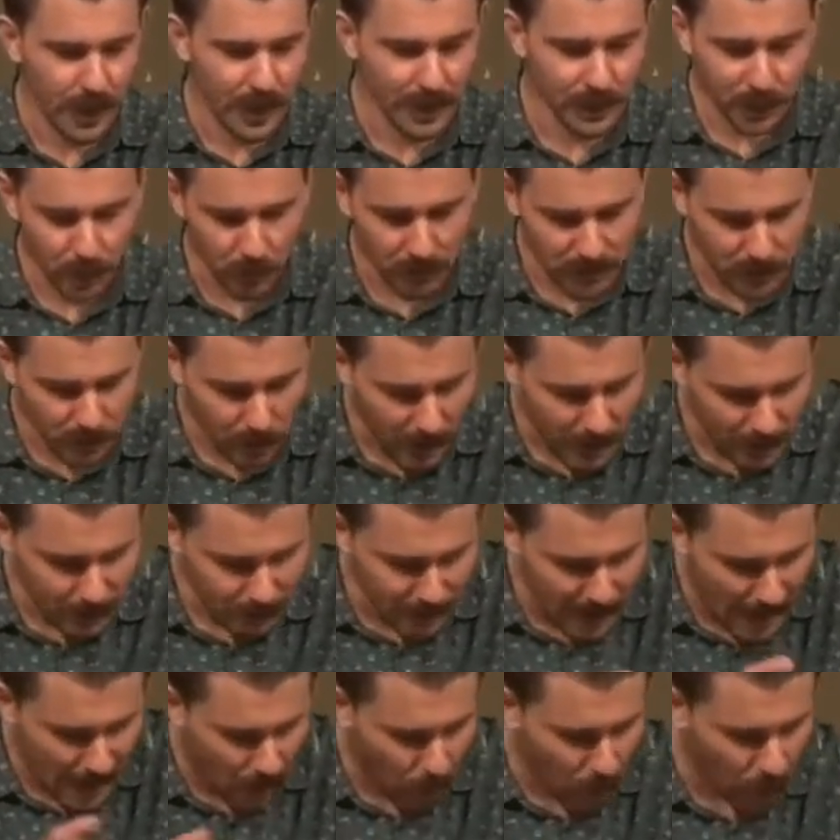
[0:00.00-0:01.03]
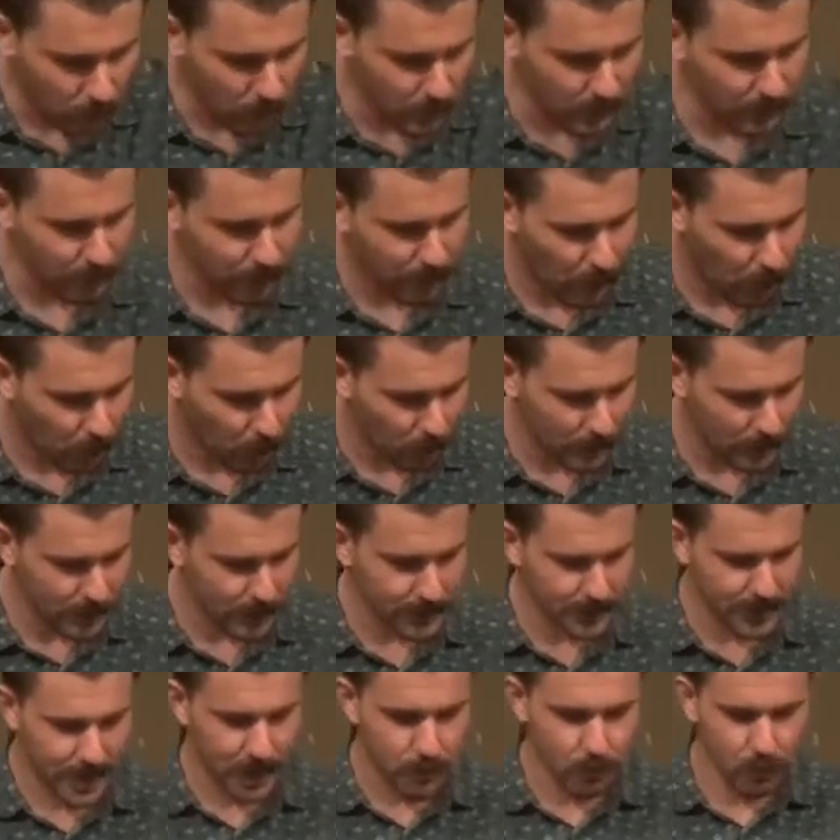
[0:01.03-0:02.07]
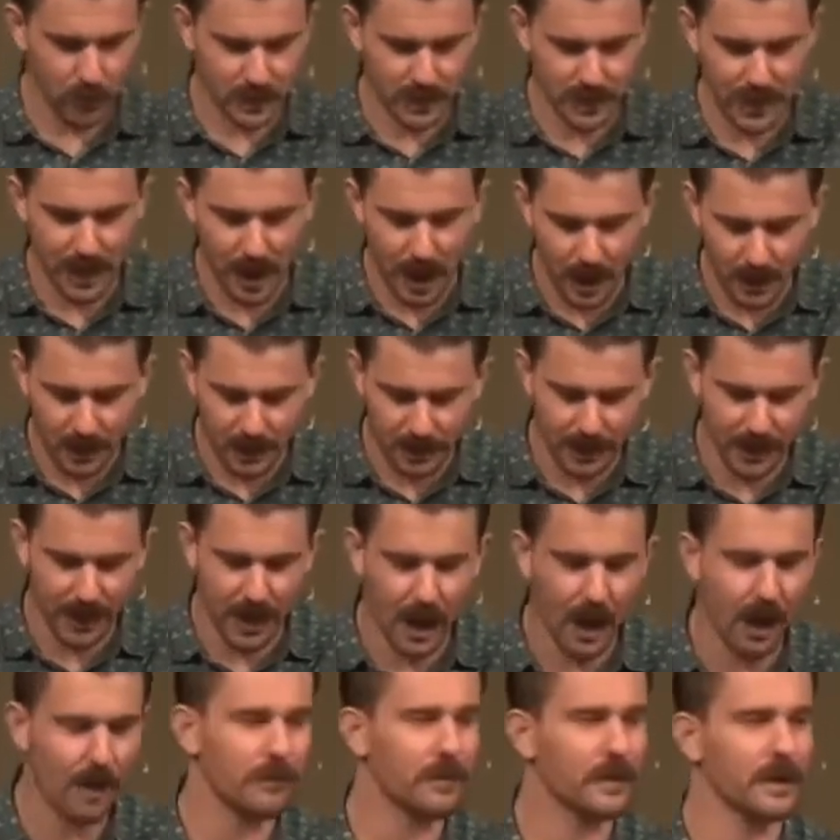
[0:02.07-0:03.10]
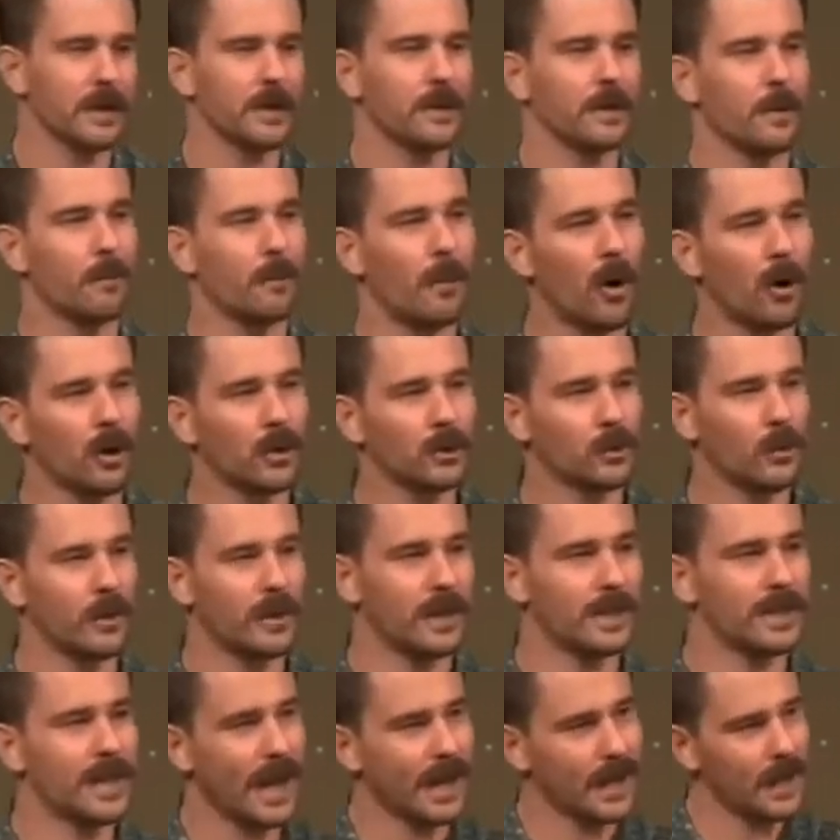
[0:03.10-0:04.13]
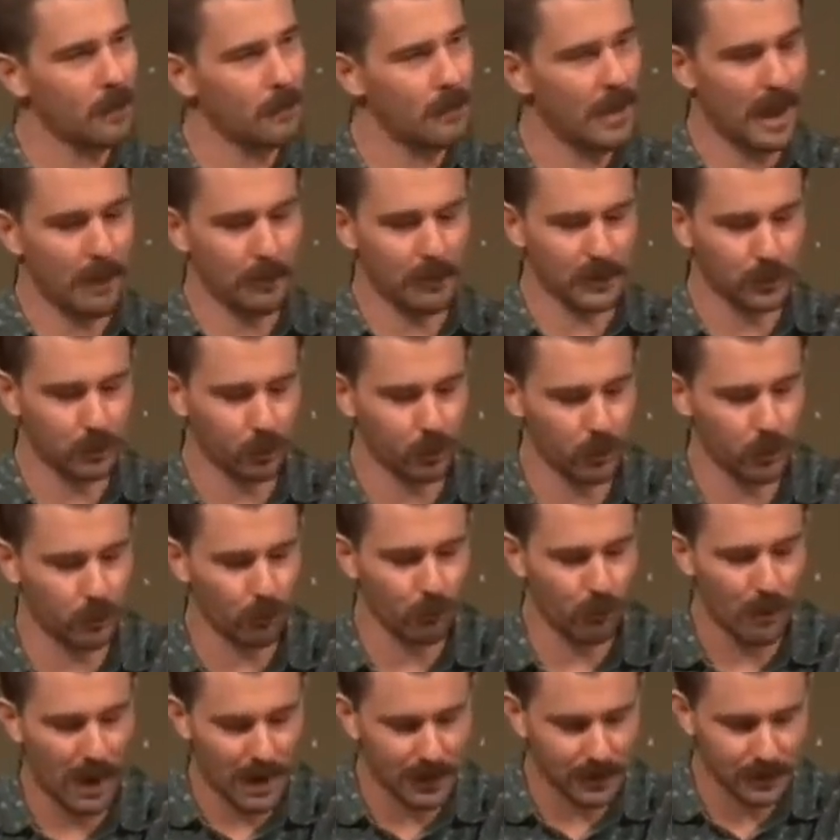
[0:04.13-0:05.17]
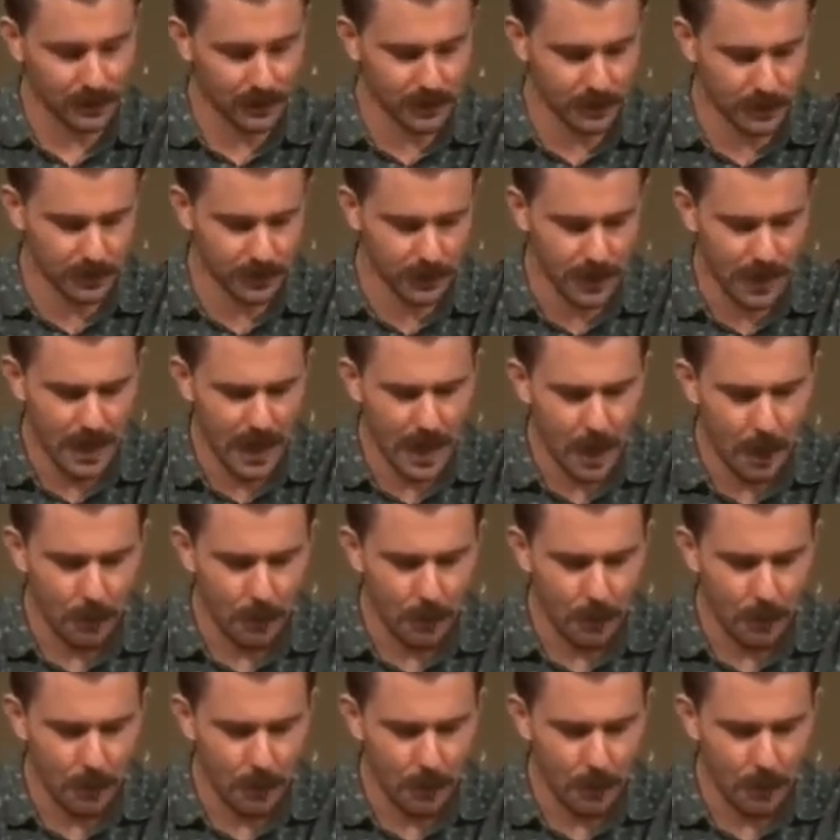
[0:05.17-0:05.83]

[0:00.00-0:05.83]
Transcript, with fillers: And so, inside of that Holy of Holies, then, was the Ark of the Covenant, the box where the Ten Commandments would rest.